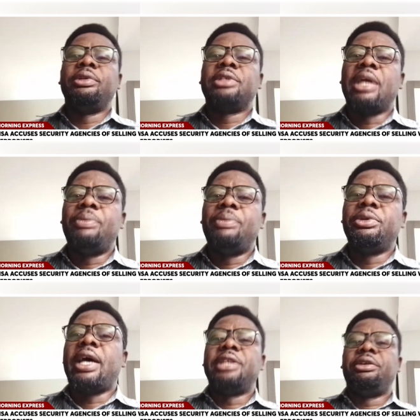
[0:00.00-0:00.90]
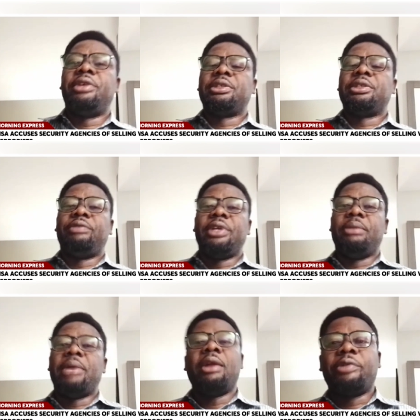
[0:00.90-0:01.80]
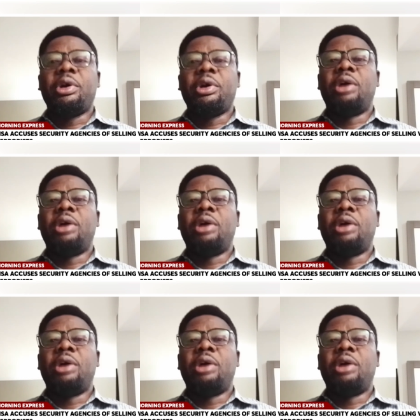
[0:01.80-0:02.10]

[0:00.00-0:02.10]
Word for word: sabotage and the rest of them. And of course,